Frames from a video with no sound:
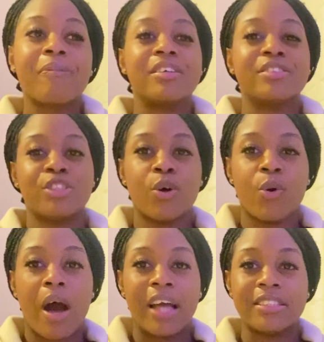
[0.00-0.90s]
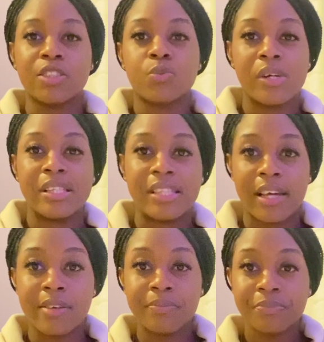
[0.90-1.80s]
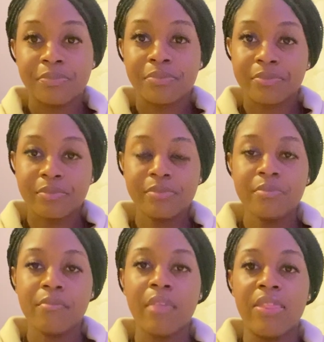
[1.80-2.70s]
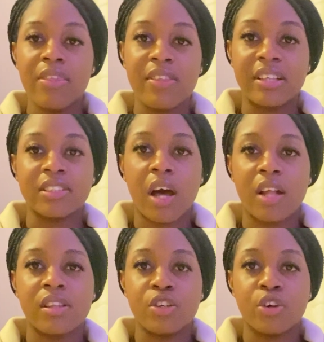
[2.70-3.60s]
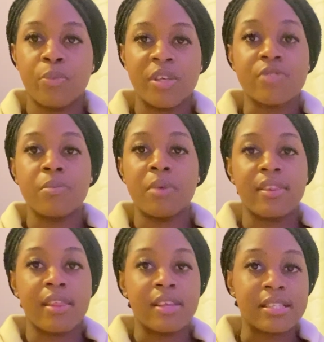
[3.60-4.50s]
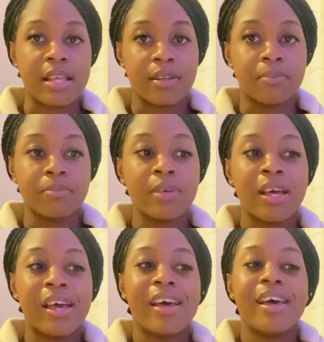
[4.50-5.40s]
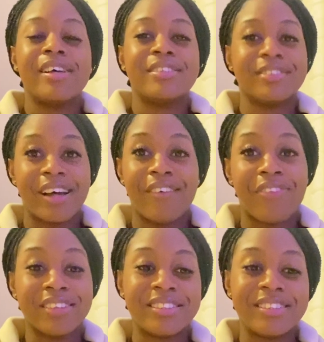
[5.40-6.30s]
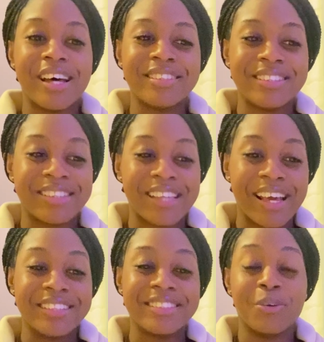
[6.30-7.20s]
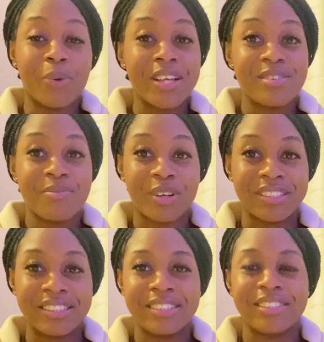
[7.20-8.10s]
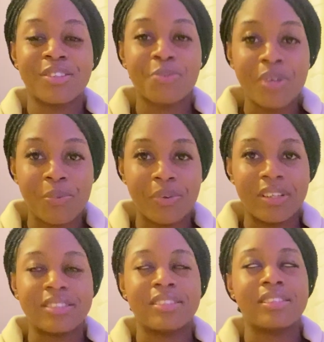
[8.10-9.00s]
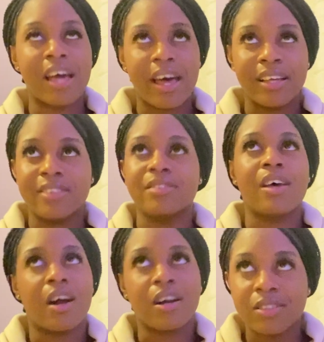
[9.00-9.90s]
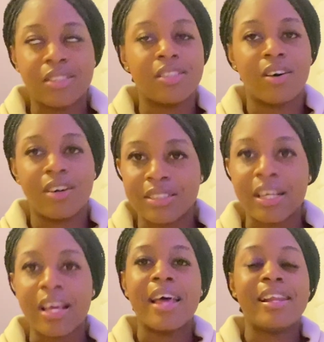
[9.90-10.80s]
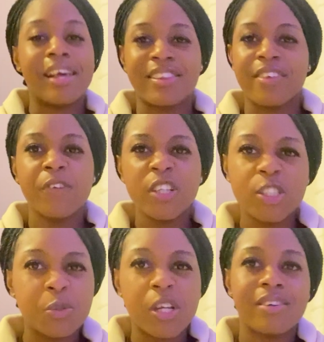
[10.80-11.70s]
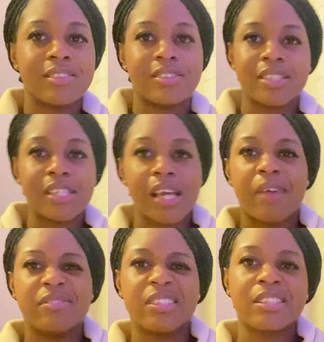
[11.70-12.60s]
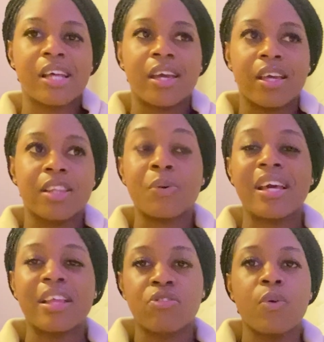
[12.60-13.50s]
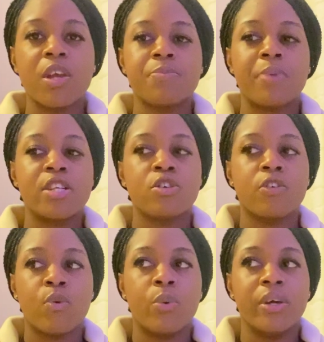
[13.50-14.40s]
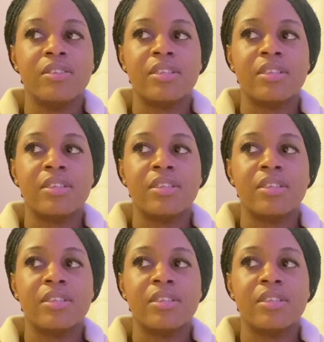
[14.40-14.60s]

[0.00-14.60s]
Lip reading: So I just went there, and then they scanned the documents for me, and then they send them. So now that's the thing. It's the waiting process. 3 weeks, guys. I could not. Like the first week I was okay. I'm just like, they were like 3 weeks, but it took 4 weeks.